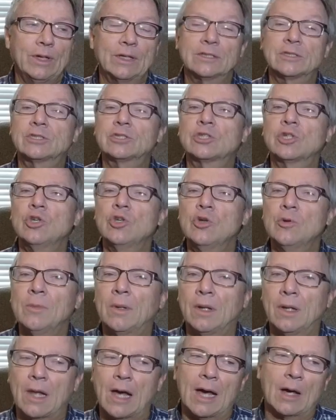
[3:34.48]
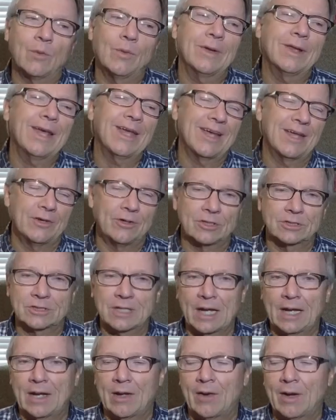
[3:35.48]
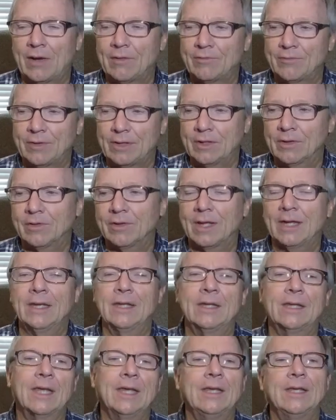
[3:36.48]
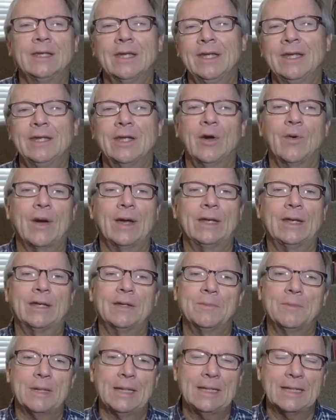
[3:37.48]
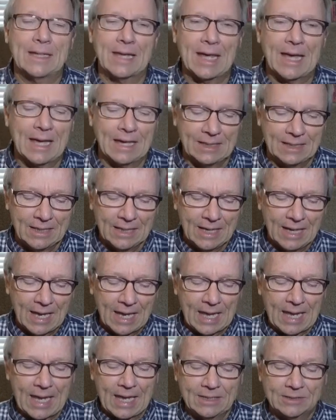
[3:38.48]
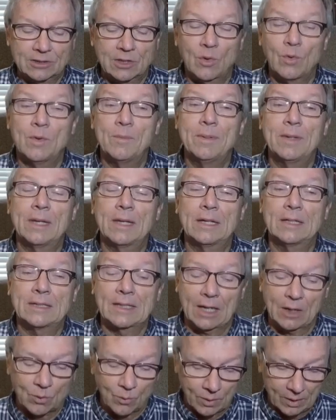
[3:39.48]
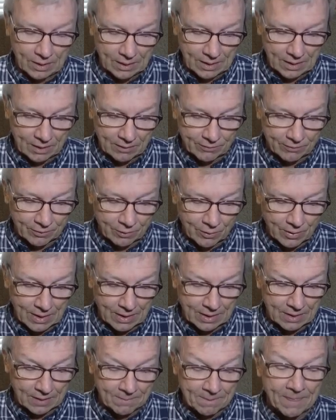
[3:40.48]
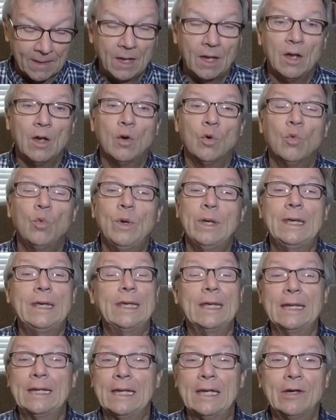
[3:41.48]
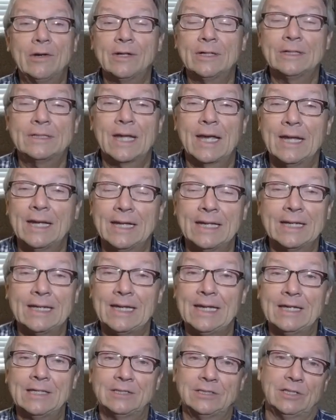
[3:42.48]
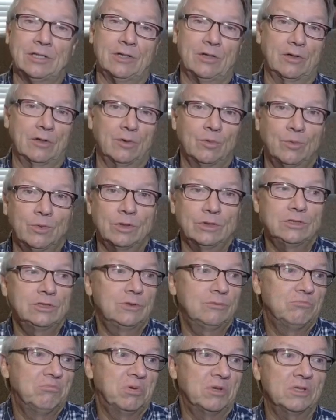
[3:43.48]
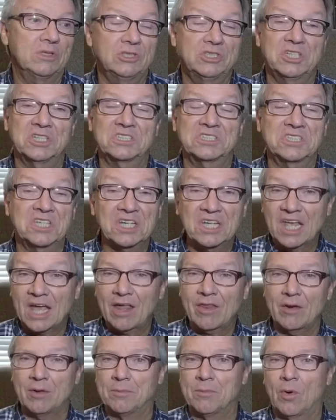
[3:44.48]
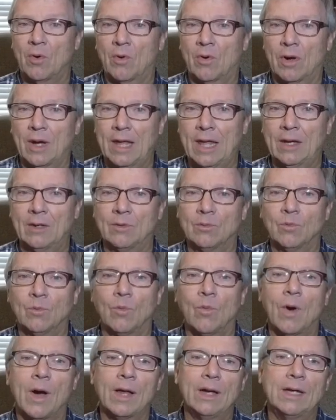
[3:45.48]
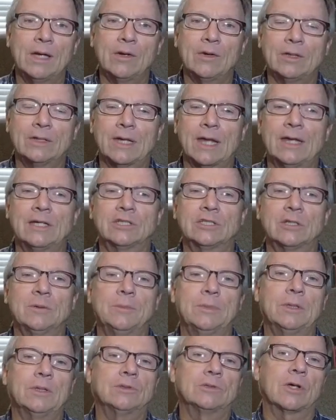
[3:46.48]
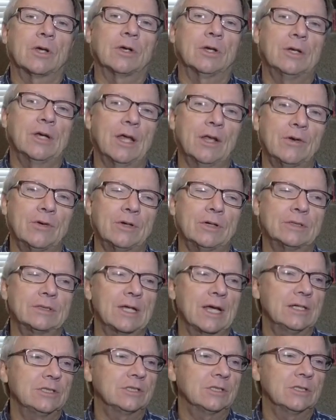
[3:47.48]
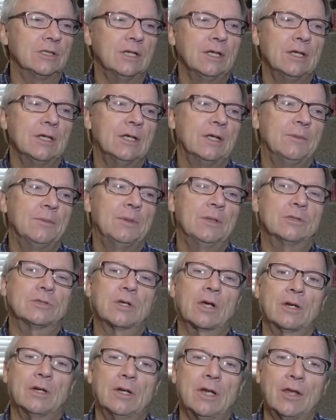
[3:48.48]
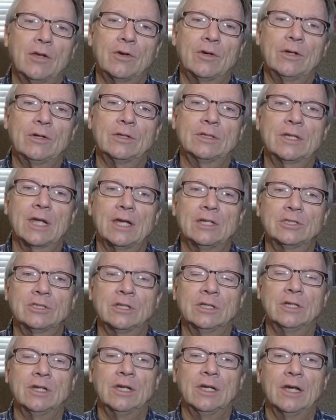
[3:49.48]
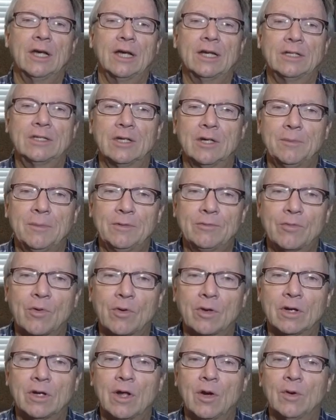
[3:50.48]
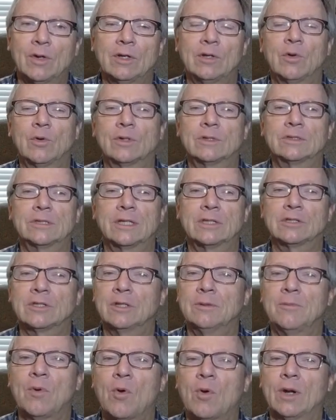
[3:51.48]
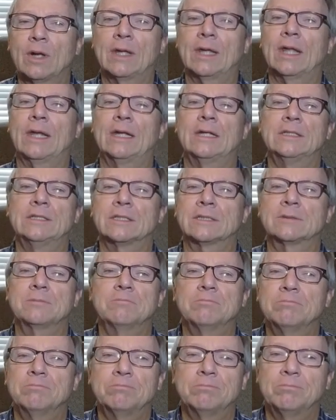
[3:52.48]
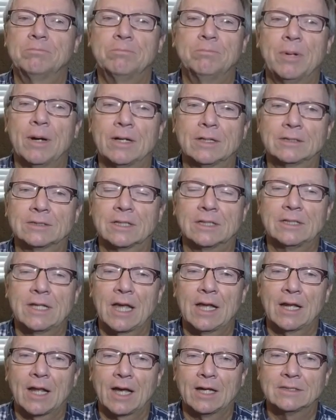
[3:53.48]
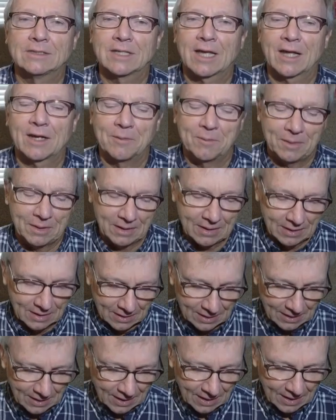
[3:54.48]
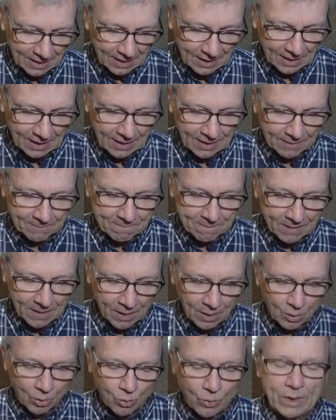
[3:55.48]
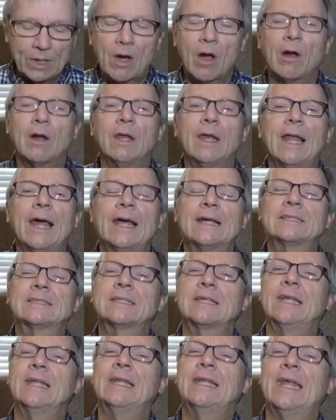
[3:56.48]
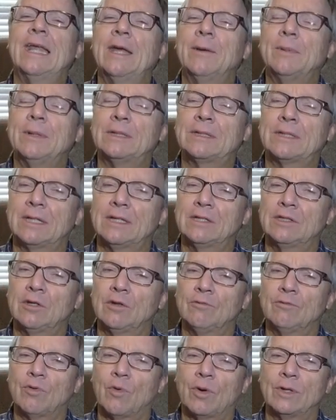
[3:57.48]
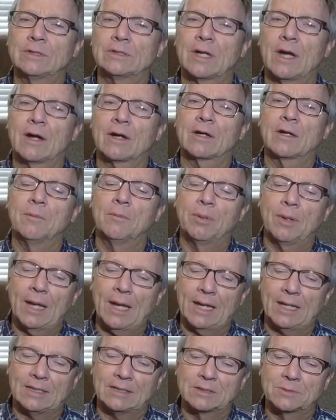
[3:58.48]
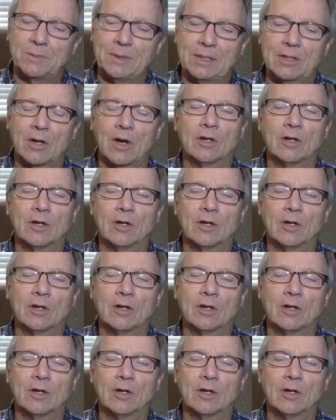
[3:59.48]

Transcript: We assume a lot. Well, they understand how I feel. They know I didn't mean that. And so we begin to take one another for granted. We get irritated easier. We're just together more. And one irritation builds on another irritation, builds on another irritation, until before you know it, Doris says good morning, and it just bugs the daylights out of me. We are less inhibited to voice our complaints